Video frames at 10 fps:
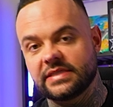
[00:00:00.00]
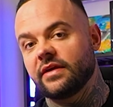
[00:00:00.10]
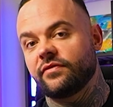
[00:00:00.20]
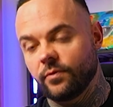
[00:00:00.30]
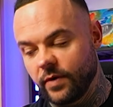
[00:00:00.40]
in
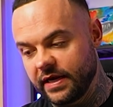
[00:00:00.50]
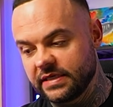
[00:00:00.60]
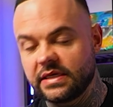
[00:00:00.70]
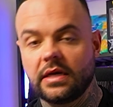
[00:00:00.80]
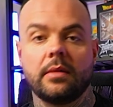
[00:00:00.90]
different
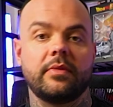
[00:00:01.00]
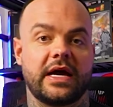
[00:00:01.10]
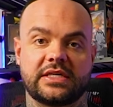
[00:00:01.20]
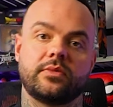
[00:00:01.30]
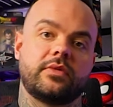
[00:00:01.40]
ways. But
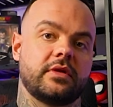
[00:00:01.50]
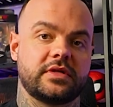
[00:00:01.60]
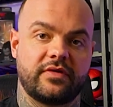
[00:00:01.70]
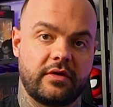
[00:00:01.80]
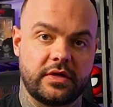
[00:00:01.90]
that's something
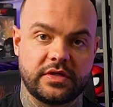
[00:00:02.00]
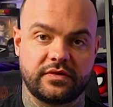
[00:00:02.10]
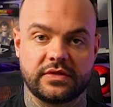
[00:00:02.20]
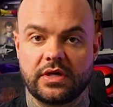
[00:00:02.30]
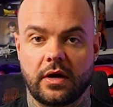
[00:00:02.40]
that's very
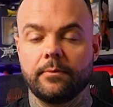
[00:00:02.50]
useful to know.